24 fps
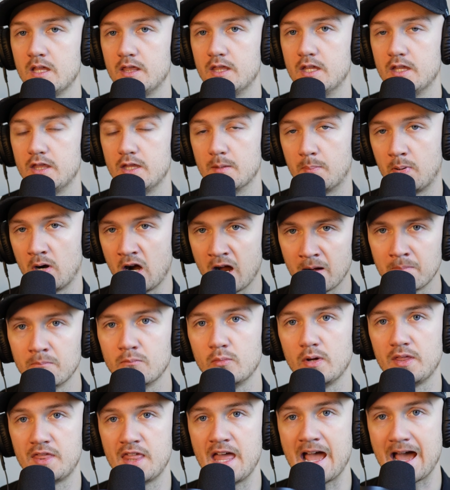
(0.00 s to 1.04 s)
The, the
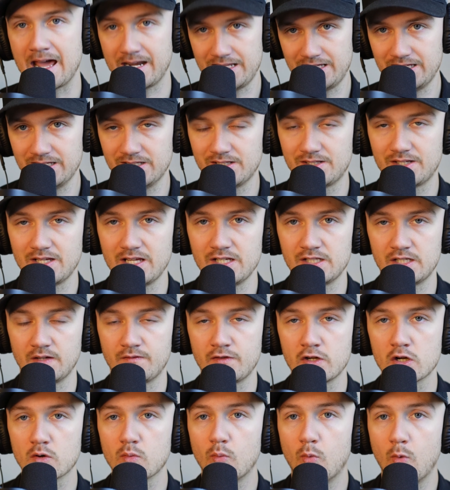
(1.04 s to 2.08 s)
problem with that is is
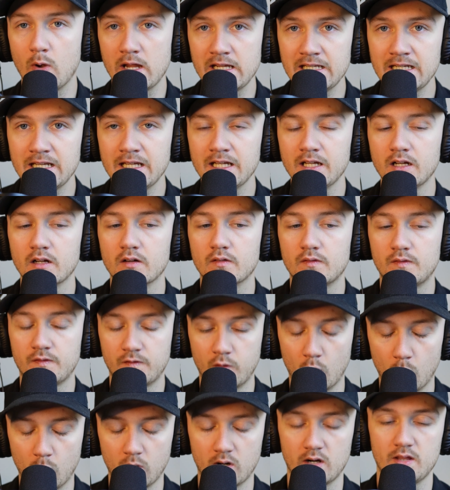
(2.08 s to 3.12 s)
if you're waiting
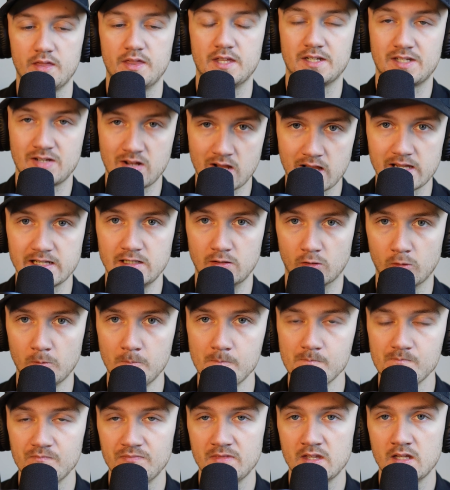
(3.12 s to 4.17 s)
for the title,
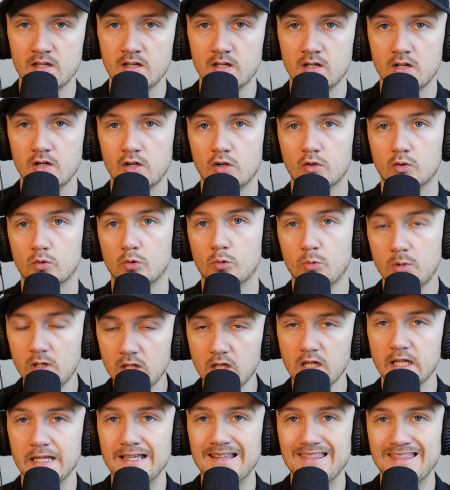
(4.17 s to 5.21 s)

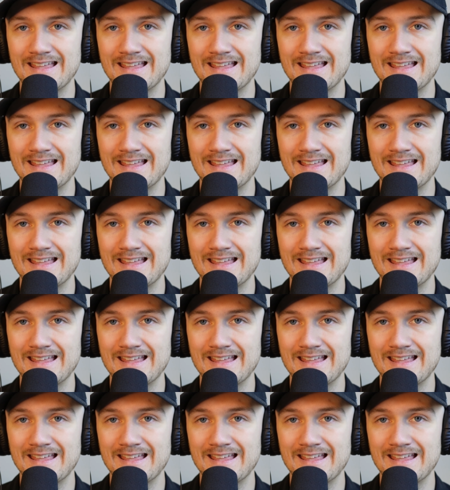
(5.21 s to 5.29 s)
really